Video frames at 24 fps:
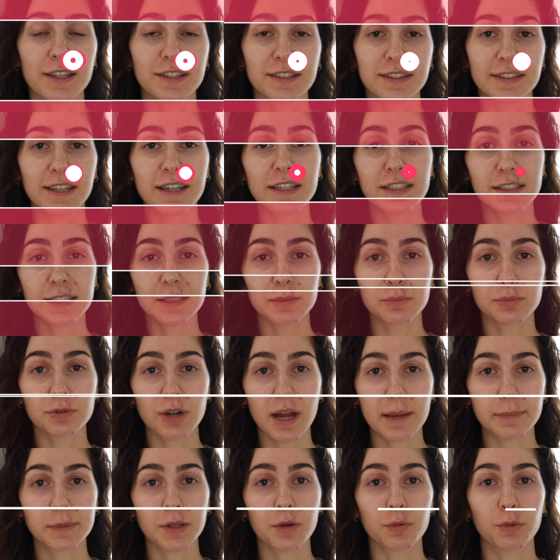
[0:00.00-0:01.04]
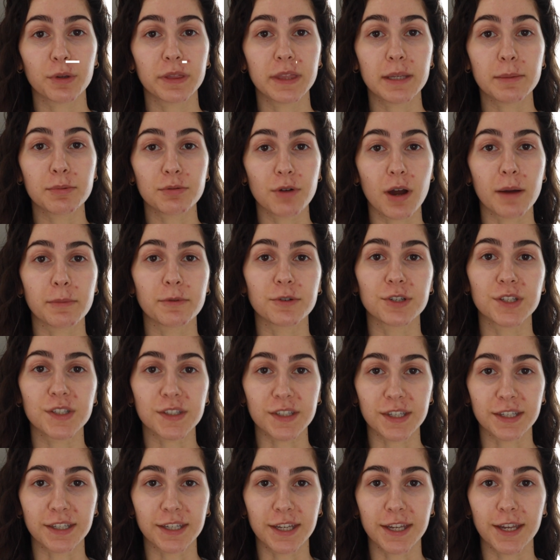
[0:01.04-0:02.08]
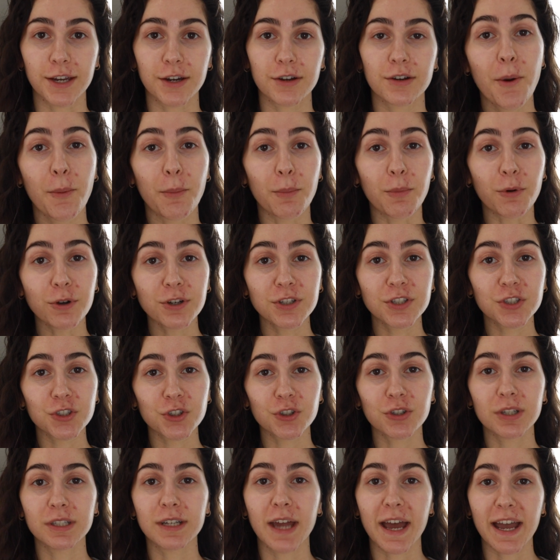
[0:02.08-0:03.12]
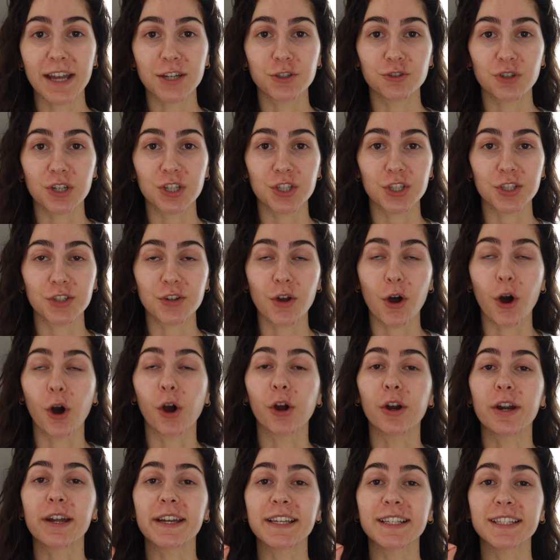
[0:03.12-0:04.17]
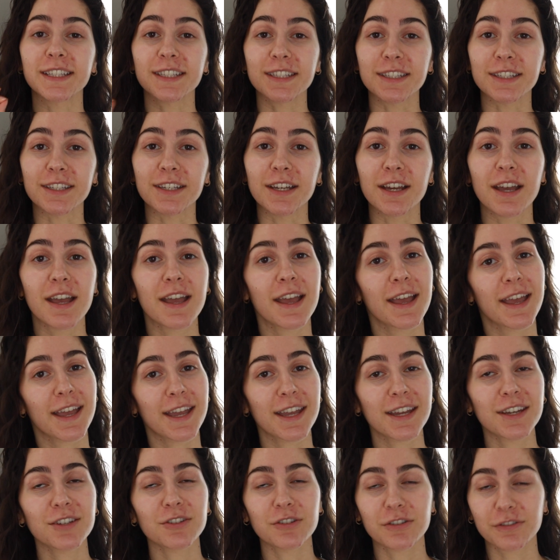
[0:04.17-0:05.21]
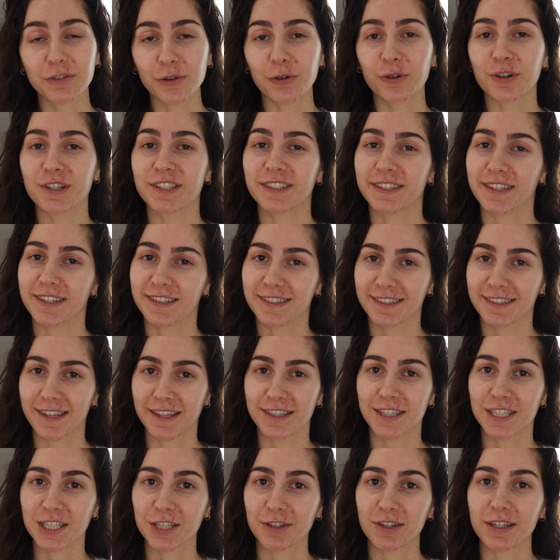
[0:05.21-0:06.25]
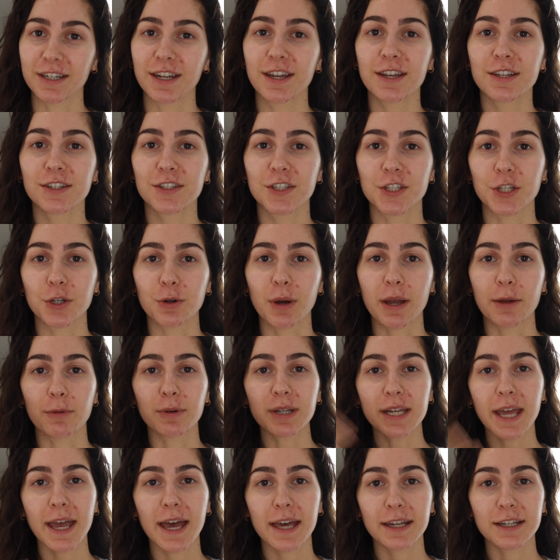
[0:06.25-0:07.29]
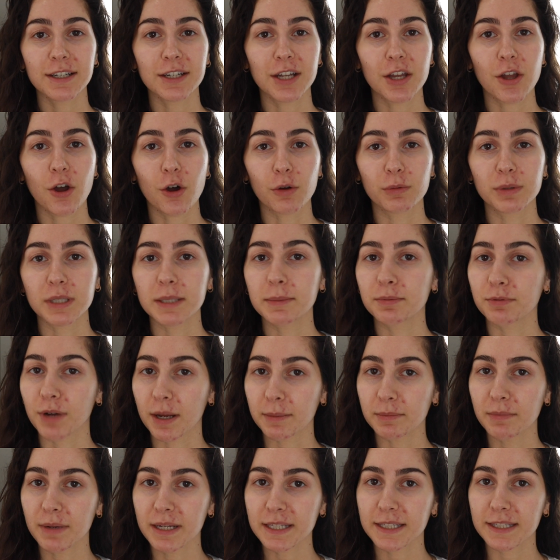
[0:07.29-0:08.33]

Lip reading: is nice and prepped with the proper skincare. Moisture and hydration are key. And of course, sunscreen. So I went ahead and I already prepped my